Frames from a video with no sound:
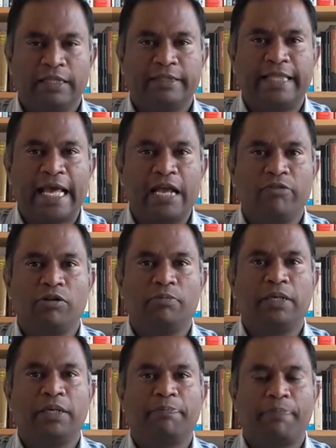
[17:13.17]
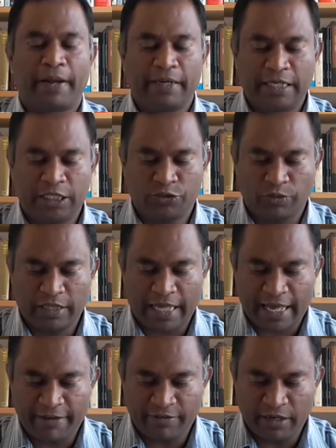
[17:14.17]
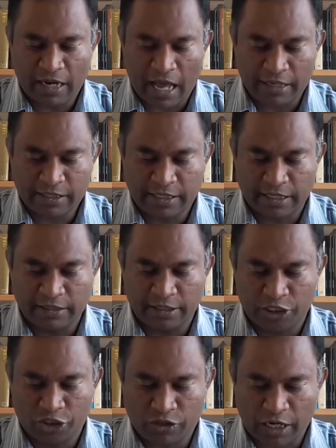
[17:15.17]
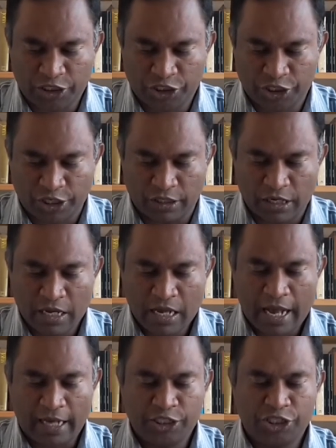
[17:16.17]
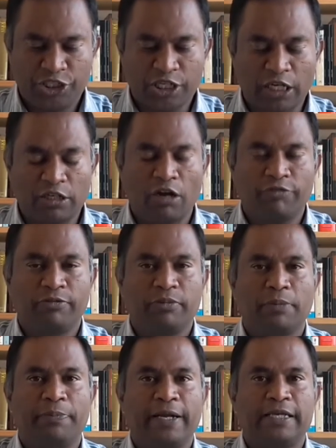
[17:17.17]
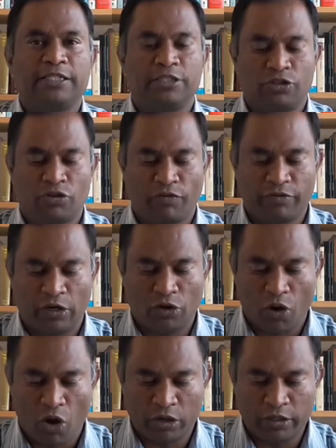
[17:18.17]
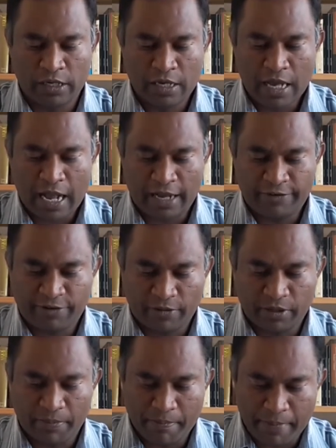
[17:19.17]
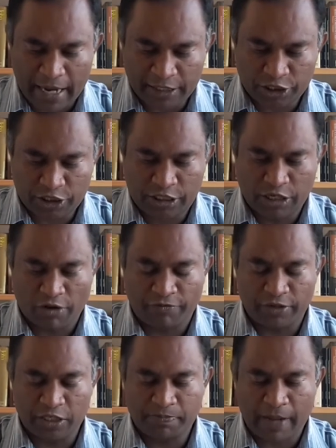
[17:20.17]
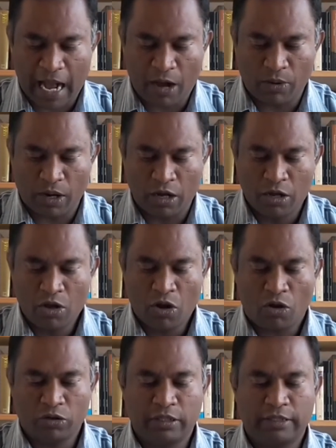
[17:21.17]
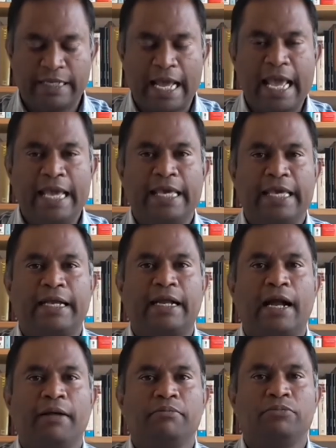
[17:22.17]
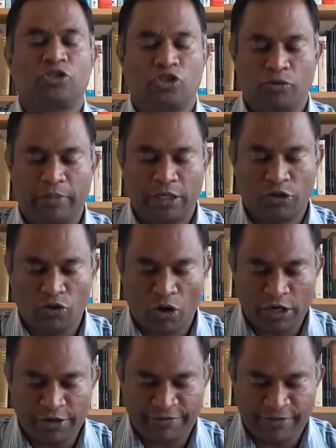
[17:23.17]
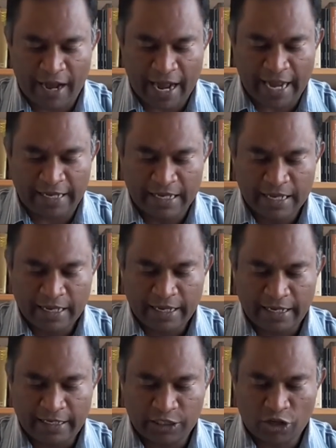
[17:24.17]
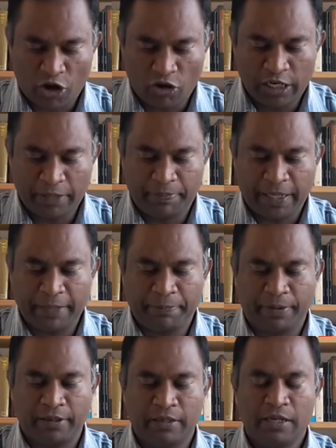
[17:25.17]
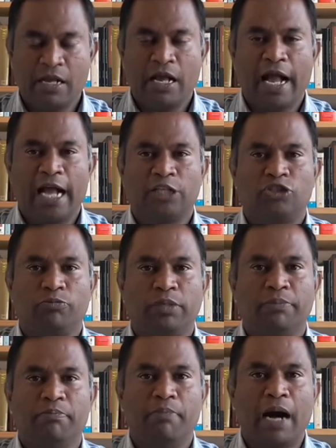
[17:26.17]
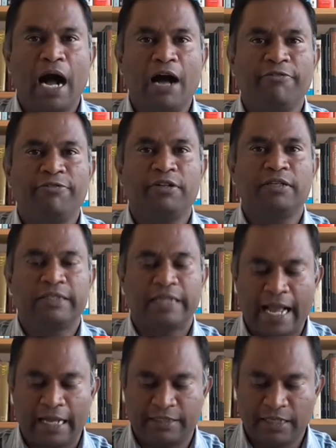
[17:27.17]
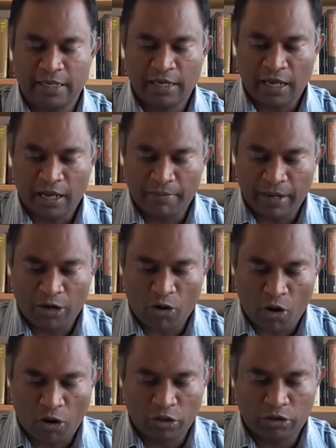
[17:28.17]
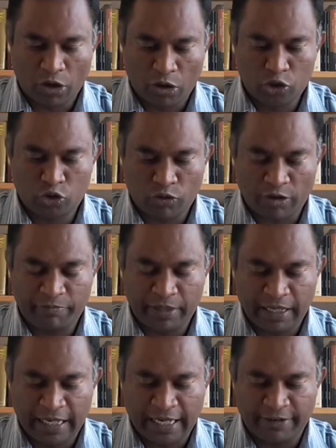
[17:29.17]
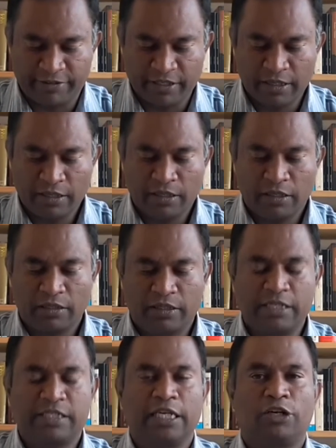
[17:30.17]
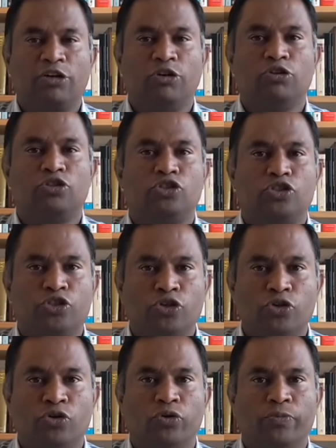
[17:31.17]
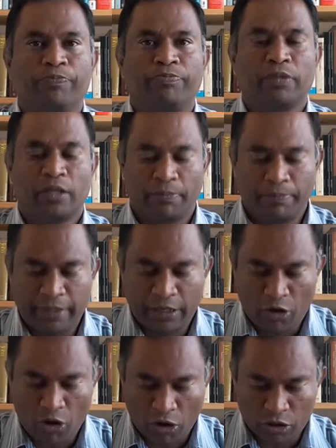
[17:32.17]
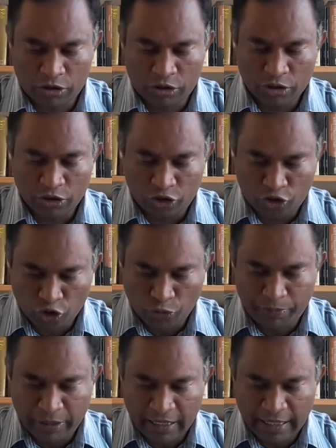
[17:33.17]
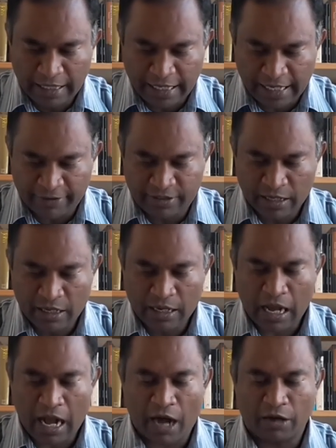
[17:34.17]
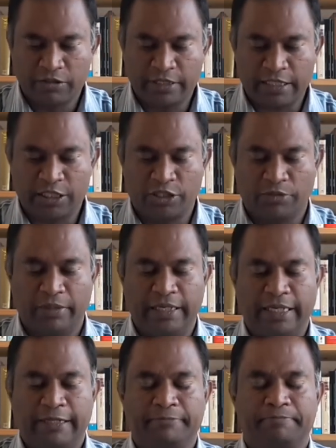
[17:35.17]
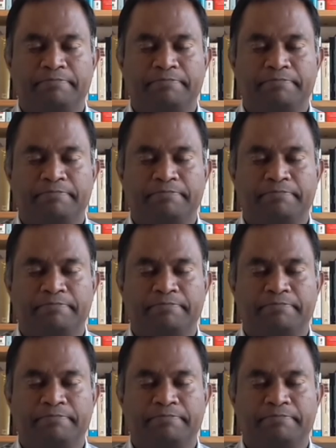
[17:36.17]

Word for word: They will be punished with everlasting destruction and shut out from the presence of the Lord and from the majesty of his power on the day he comes to be glorified in his holy people and to be marveled at among all those who have believed. This includes you because you believed our testimony.